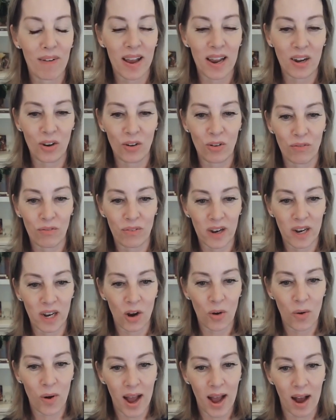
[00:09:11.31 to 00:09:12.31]
a new
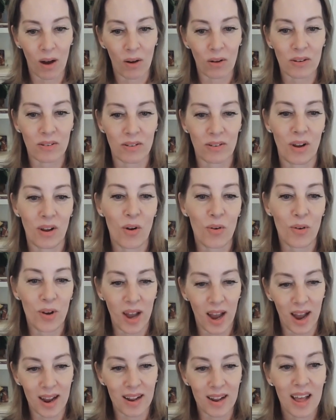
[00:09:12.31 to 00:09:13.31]
video out.
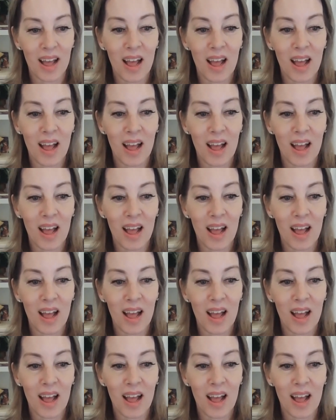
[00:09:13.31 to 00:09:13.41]
Okay,